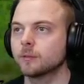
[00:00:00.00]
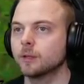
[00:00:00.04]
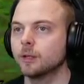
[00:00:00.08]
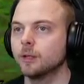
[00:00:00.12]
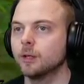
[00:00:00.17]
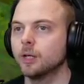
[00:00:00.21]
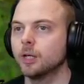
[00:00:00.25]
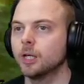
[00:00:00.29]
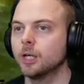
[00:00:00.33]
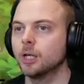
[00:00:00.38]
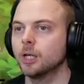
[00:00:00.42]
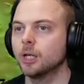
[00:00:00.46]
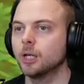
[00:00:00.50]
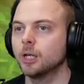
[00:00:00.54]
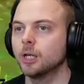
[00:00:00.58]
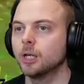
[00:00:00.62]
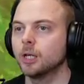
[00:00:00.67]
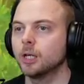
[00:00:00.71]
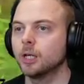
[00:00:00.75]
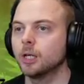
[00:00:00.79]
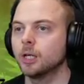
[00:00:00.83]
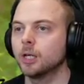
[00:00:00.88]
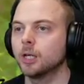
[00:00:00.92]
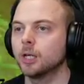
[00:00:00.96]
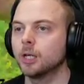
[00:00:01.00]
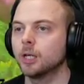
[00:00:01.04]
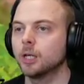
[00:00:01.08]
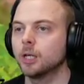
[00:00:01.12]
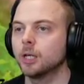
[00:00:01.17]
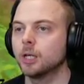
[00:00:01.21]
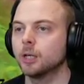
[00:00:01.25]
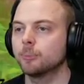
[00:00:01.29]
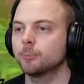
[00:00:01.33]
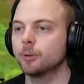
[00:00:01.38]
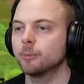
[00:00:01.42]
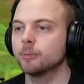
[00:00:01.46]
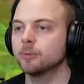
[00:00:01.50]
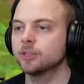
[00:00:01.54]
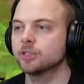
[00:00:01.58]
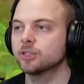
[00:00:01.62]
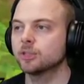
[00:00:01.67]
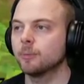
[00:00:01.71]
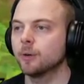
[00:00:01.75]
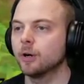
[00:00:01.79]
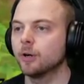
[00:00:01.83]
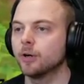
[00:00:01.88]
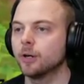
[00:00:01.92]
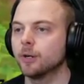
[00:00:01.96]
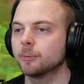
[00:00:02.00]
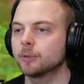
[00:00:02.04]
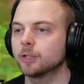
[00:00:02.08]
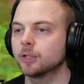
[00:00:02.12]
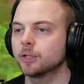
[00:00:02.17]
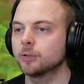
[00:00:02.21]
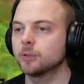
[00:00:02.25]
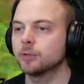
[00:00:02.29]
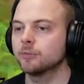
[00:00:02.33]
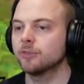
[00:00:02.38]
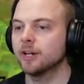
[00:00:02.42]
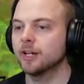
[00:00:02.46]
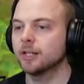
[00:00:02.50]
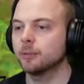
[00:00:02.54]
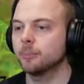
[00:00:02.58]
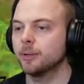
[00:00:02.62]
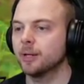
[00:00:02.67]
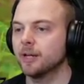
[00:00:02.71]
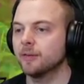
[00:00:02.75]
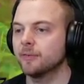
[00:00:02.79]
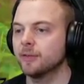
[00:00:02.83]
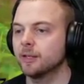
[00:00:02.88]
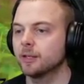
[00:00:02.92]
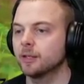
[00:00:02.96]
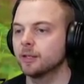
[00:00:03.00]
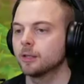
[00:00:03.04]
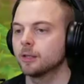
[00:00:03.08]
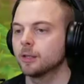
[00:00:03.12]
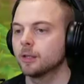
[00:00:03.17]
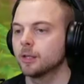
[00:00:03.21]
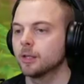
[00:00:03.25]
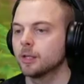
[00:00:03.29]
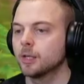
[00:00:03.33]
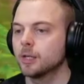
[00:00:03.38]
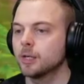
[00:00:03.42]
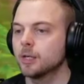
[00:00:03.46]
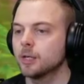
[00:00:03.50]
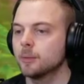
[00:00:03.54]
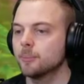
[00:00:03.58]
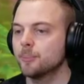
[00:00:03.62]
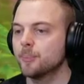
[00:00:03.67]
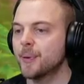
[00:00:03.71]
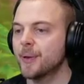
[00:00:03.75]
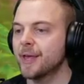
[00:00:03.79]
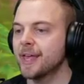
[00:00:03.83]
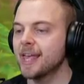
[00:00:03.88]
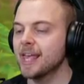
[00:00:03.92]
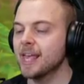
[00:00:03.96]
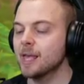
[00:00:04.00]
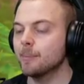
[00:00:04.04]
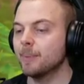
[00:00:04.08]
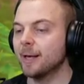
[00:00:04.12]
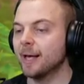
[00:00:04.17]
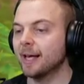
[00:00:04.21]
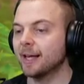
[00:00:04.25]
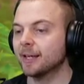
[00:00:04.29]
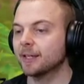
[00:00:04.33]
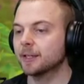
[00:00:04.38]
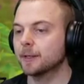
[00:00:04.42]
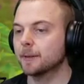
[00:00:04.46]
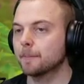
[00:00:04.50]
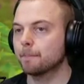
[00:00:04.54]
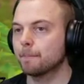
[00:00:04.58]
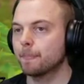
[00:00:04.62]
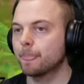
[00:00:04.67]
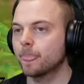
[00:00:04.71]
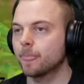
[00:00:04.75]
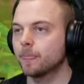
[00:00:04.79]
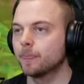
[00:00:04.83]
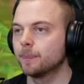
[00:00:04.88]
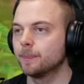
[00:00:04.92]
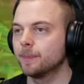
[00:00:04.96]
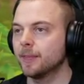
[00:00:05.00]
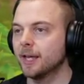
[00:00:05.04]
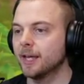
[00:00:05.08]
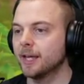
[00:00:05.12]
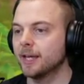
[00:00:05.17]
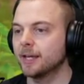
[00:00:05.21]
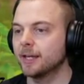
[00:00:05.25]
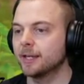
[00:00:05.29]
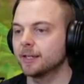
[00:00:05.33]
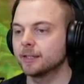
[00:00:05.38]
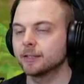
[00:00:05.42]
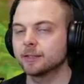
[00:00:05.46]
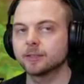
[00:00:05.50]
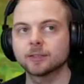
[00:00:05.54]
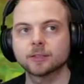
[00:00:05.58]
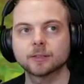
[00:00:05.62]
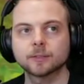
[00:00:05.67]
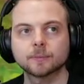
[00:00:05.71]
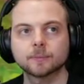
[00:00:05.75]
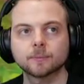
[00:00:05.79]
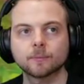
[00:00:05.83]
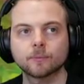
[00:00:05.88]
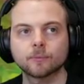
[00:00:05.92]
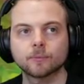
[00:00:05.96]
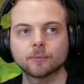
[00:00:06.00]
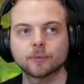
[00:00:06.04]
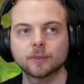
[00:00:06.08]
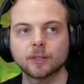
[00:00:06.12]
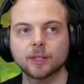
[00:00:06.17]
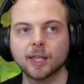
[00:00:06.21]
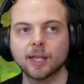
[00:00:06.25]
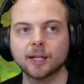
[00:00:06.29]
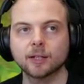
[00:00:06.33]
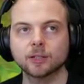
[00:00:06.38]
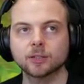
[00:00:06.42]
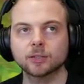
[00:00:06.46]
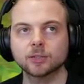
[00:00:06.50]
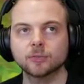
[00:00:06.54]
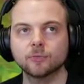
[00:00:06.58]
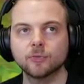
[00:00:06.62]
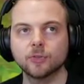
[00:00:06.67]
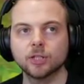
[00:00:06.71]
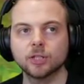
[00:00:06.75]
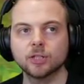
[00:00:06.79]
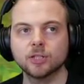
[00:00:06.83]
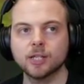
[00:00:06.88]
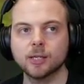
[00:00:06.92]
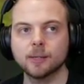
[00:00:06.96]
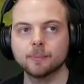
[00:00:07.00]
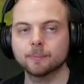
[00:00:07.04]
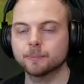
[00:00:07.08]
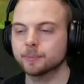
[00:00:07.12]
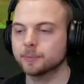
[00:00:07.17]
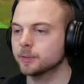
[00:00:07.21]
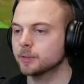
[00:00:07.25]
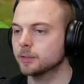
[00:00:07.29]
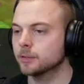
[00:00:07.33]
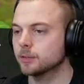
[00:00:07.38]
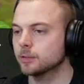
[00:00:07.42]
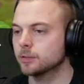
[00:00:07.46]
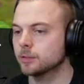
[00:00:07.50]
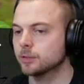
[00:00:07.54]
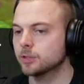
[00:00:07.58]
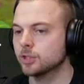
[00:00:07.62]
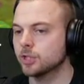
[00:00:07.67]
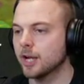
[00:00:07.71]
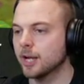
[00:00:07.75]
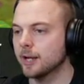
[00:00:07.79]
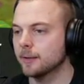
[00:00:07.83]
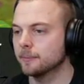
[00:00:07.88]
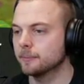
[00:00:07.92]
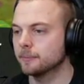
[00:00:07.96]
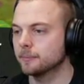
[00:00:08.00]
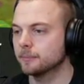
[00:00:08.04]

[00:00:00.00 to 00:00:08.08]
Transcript: Uh, probably tomorrow I'm going to do the final part of it. Payback! Nice. Thanks for the tip, chat.